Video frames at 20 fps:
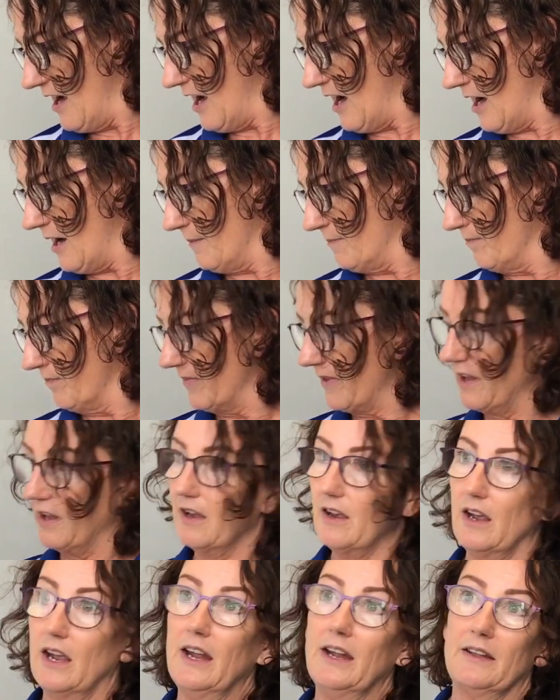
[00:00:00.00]

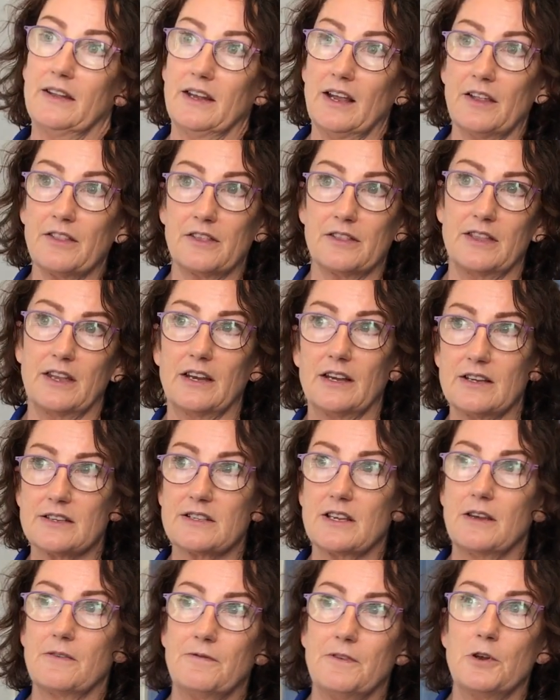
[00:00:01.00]
And the other thing
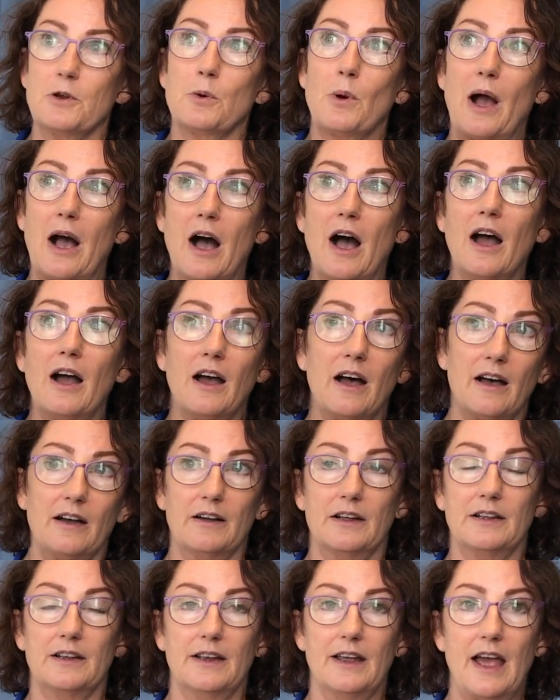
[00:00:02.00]
is, if you
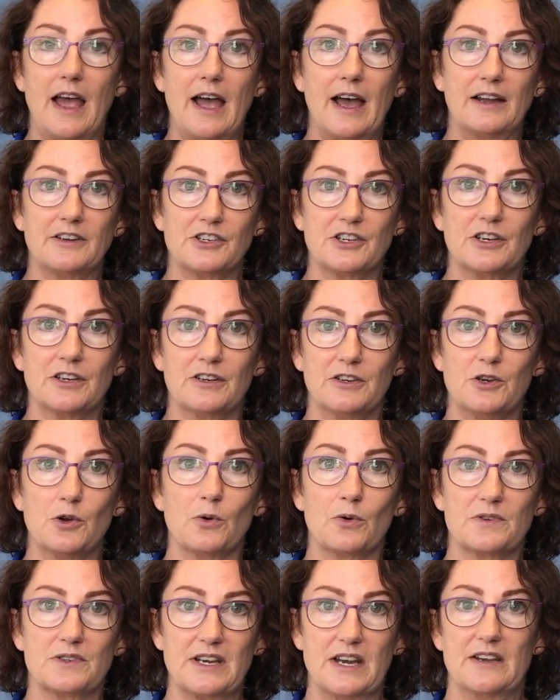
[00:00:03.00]
are at
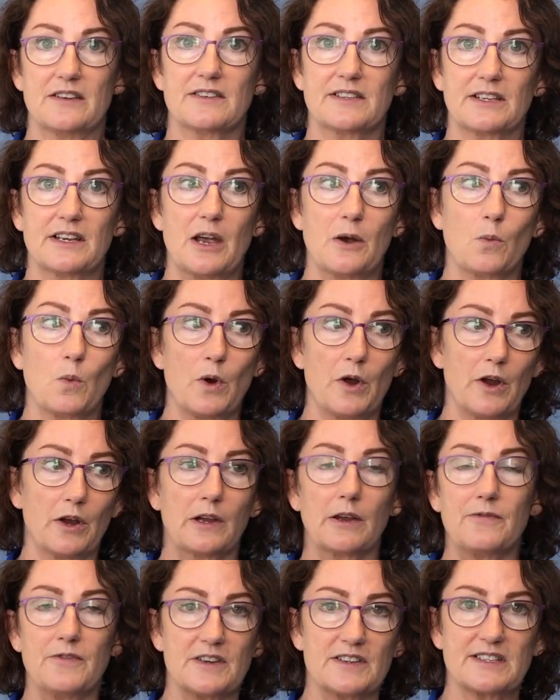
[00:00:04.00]
your desk at
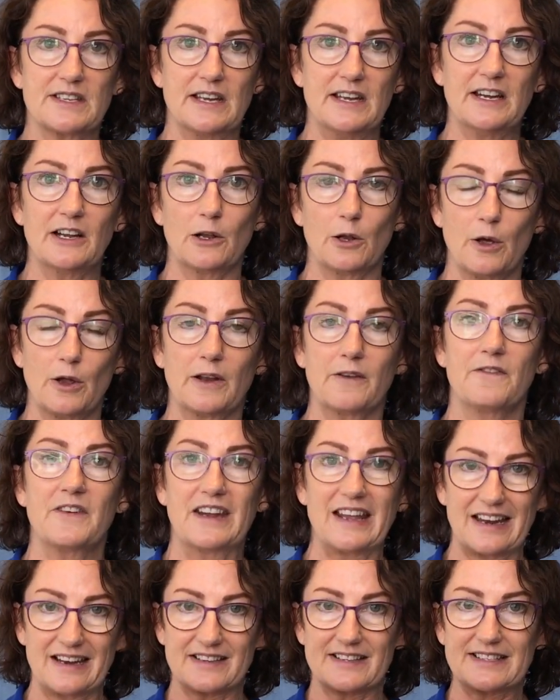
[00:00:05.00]
work, if you're sitting a lot, if you
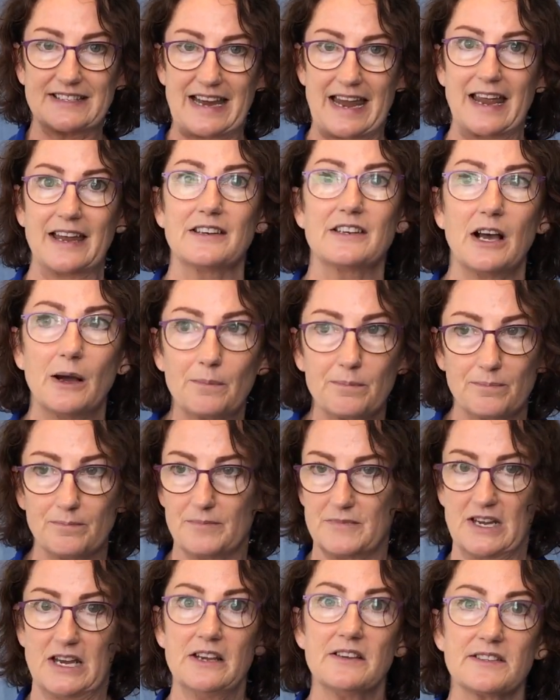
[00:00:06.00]
get a stand-up
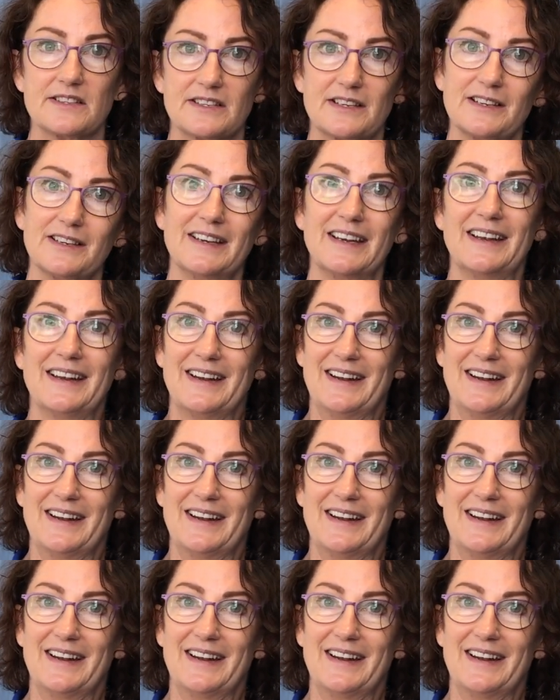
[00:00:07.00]
desk,